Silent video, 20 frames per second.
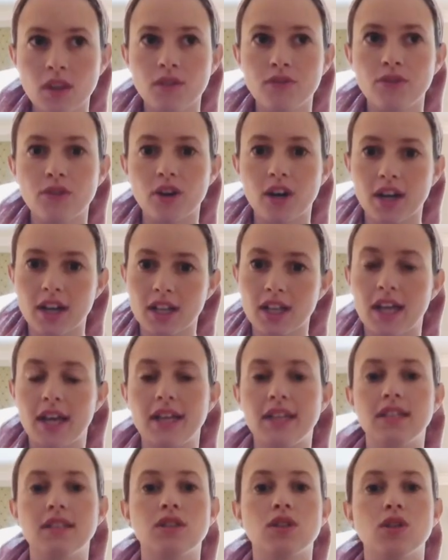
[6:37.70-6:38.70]
for our
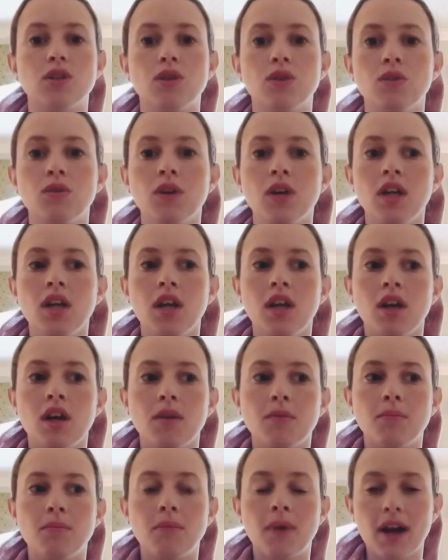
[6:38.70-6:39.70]
clients. So
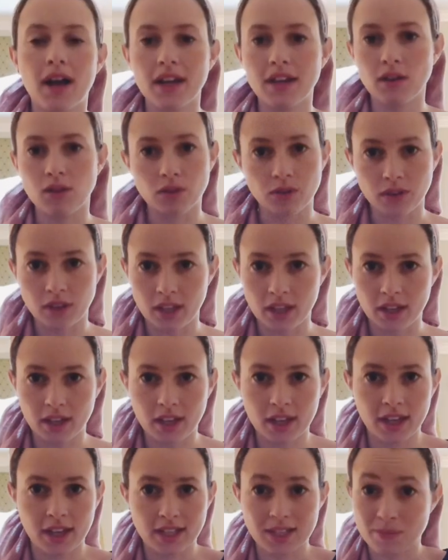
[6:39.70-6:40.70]
my whole thing,
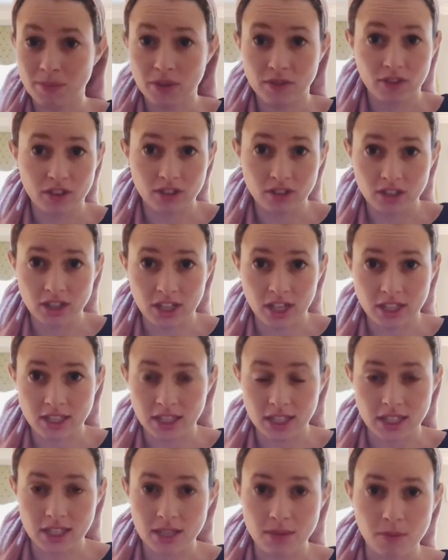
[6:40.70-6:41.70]
I can't speak for other designers
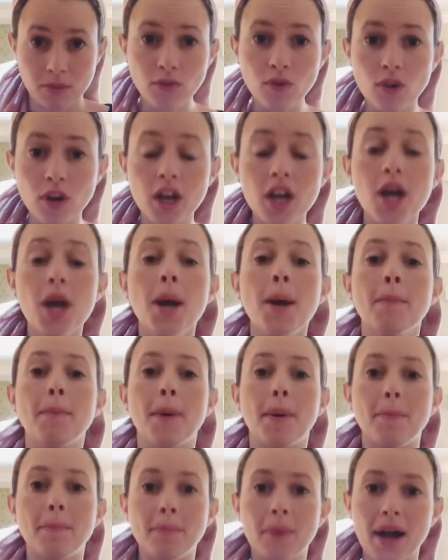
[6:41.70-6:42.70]
like I said before,
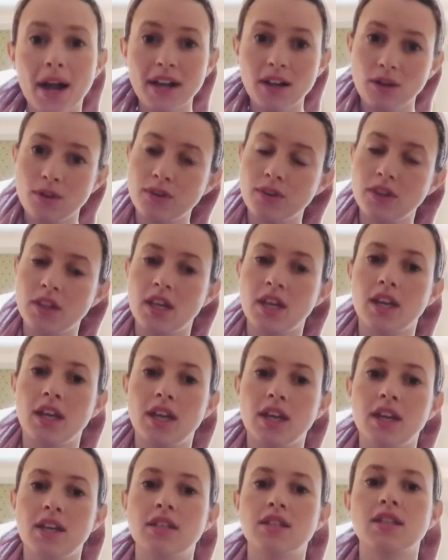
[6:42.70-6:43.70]
but my whole thing
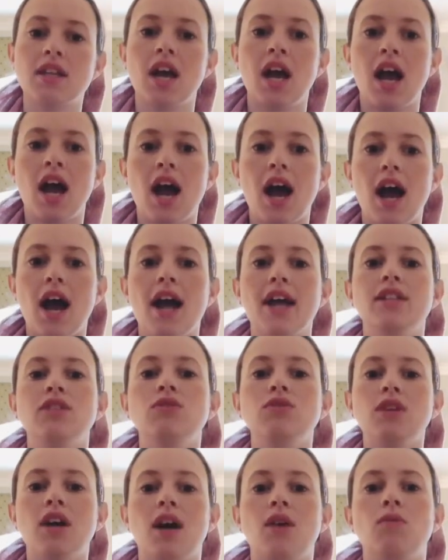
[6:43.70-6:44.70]
is I do
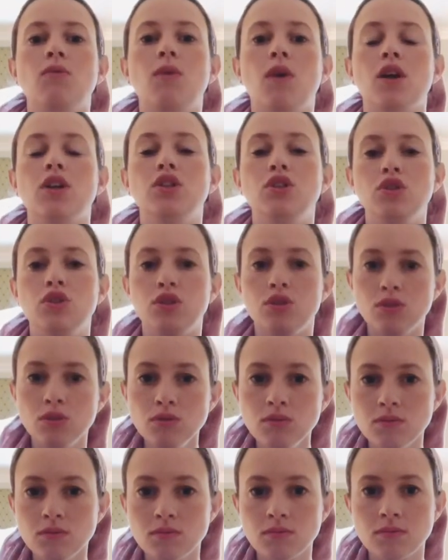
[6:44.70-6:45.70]
not want
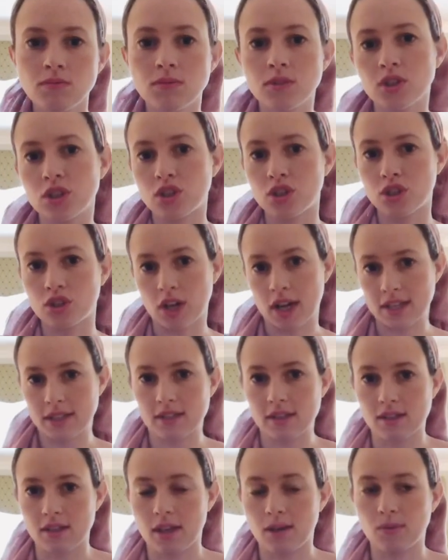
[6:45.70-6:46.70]
you to stress.
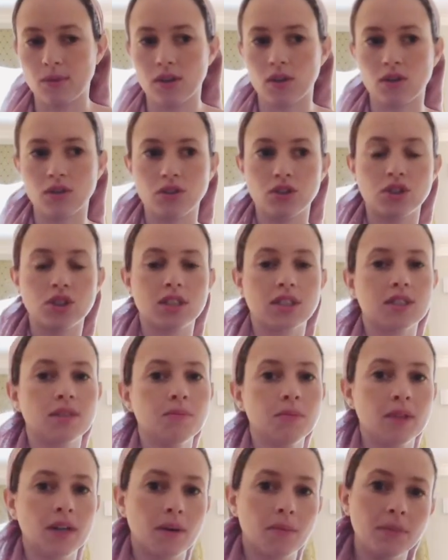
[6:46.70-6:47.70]
I want all the stress to
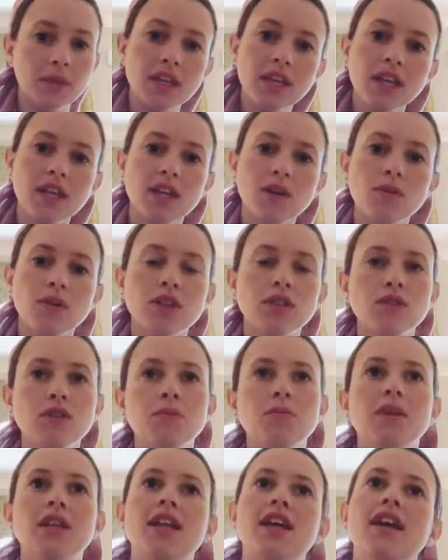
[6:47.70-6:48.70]
be on me, and I want you to
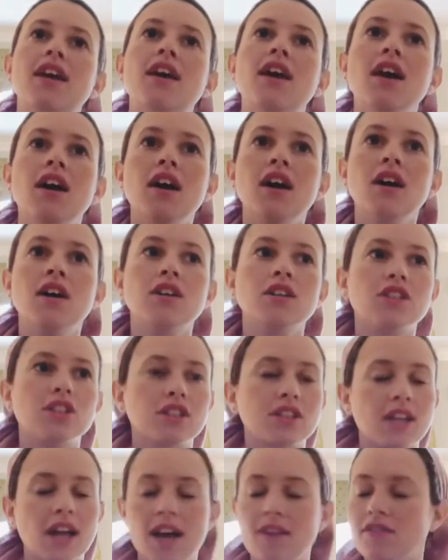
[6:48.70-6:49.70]
be like
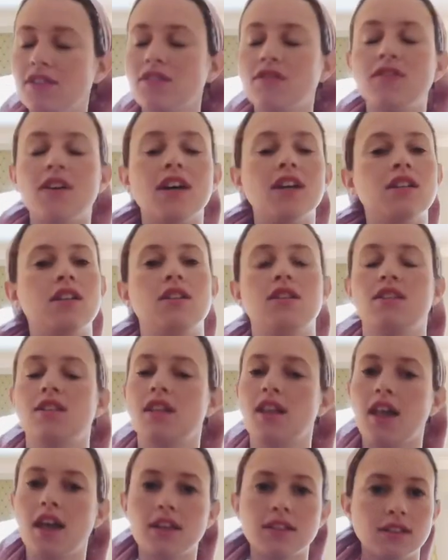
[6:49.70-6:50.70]
just having fun,
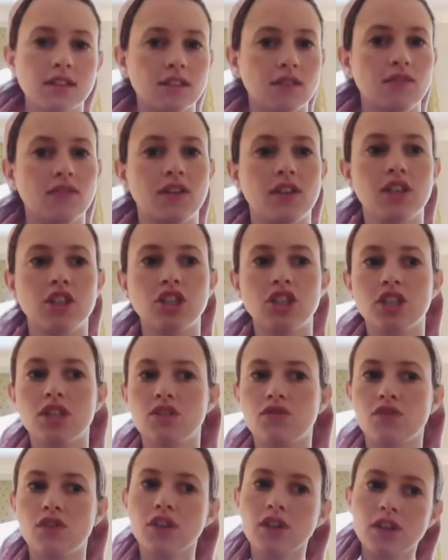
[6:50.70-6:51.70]
selecting the
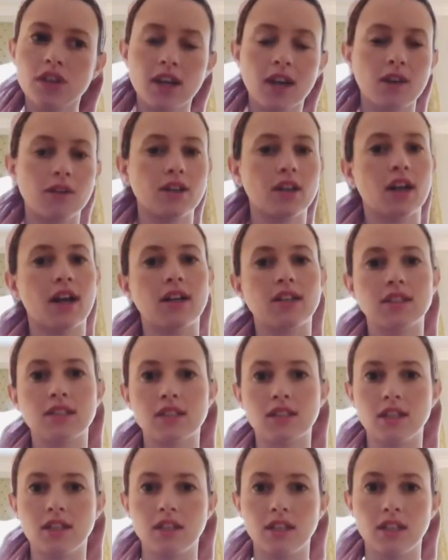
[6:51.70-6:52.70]
finishes, figuring out what your house
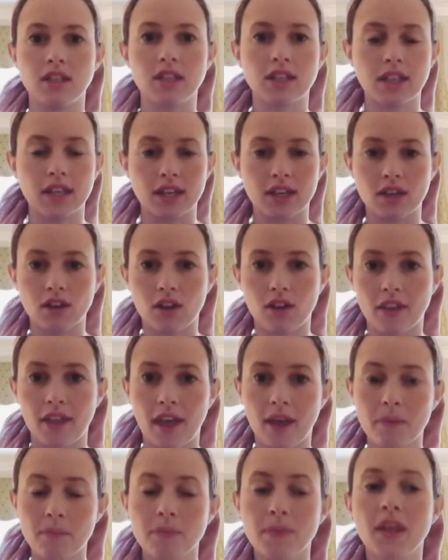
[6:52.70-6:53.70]
is going to look like and all that.